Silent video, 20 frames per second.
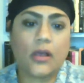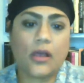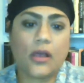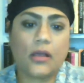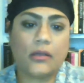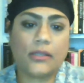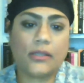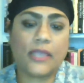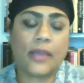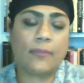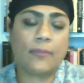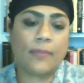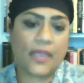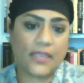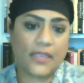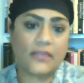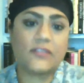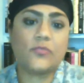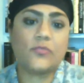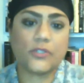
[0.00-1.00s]
and
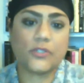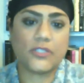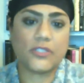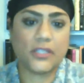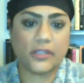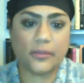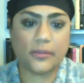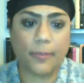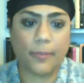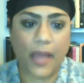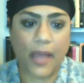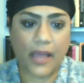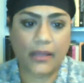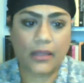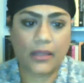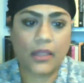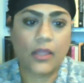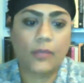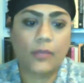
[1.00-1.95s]
campaigners wanting them back,